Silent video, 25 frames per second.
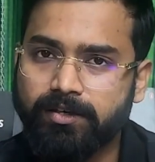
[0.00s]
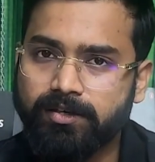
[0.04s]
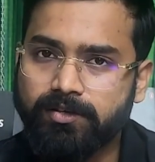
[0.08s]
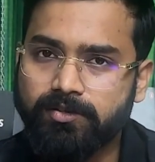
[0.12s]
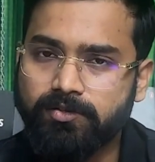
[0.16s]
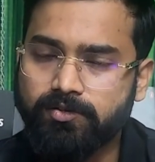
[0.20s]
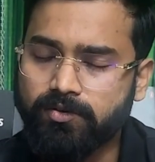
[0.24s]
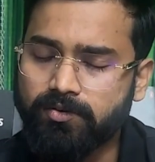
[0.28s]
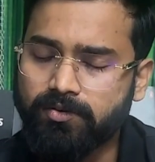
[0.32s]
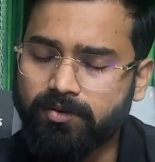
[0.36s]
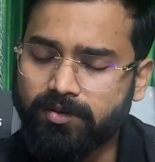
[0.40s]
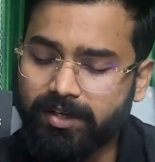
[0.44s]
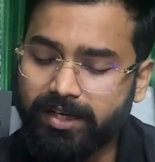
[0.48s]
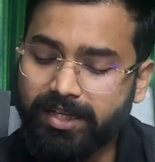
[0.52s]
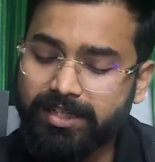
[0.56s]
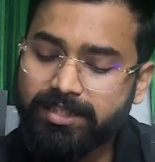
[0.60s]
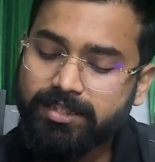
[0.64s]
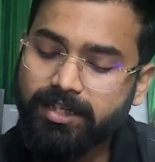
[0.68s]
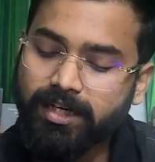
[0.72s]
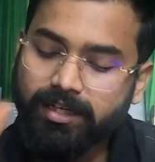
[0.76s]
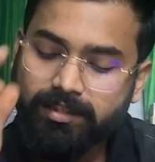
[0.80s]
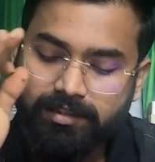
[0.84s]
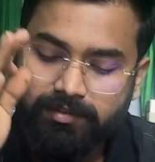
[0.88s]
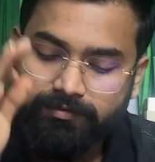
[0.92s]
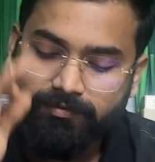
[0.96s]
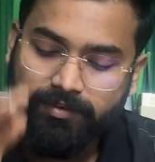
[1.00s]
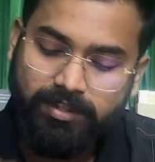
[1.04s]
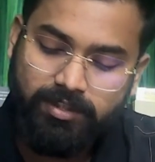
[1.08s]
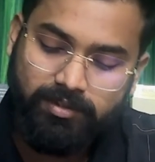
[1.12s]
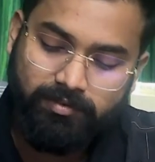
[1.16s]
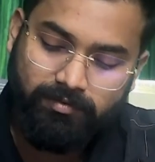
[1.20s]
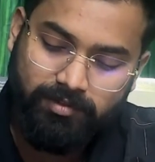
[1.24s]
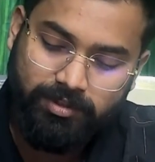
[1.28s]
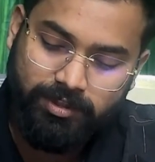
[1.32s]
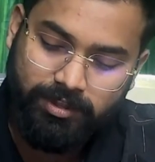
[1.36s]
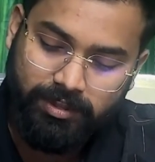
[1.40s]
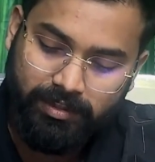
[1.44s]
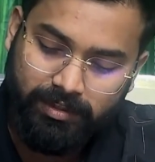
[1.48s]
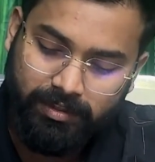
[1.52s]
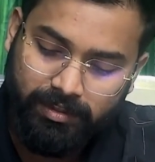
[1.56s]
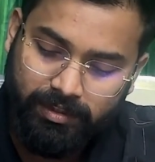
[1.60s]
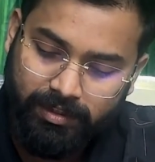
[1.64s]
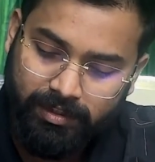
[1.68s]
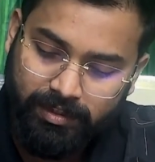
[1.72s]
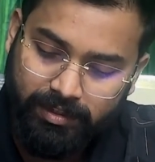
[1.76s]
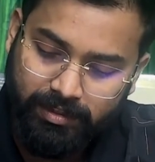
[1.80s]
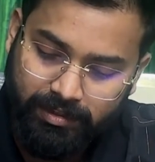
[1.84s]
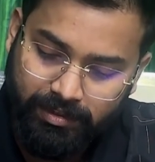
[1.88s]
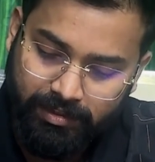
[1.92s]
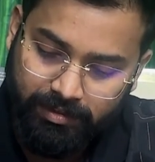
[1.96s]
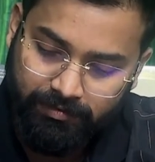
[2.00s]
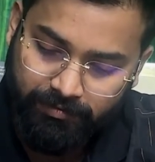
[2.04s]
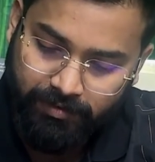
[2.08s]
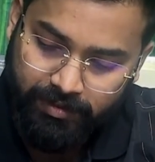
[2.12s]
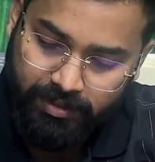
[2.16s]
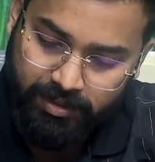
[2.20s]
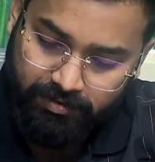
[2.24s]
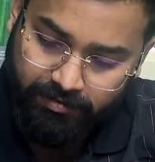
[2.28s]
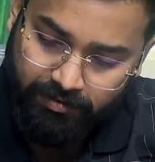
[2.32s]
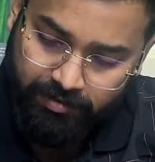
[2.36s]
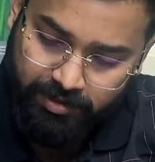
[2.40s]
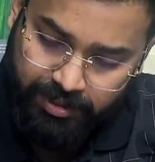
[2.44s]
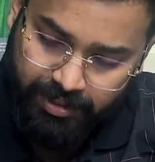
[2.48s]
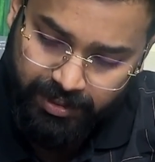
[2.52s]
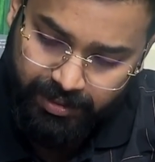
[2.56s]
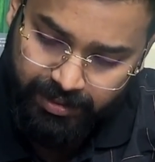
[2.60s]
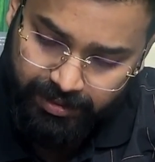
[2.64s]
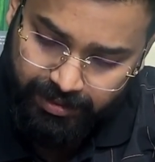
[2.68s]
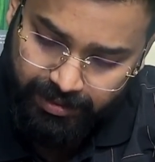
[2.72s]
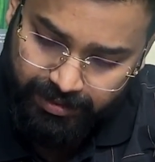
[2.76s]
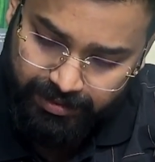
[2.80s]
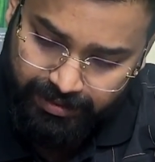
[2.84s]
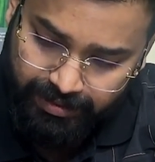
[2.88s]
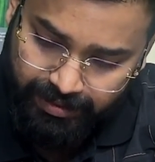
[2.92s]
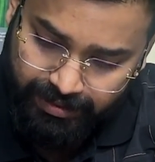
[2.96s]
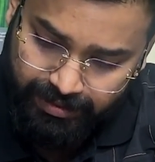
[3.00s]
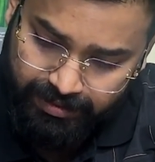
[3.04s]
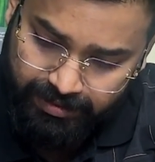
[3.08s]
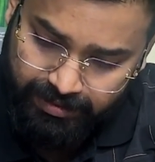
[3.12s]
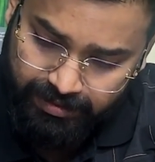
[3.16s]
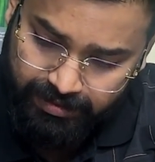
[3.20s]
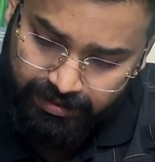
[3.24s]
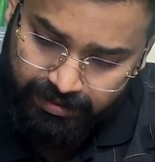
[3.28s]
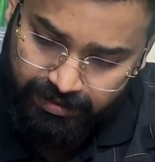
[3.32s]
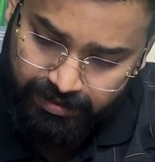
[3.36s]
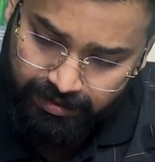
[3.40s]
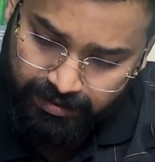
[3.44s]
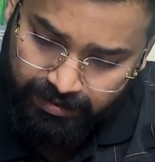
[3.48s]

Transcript: So let's start the first question. The first question here says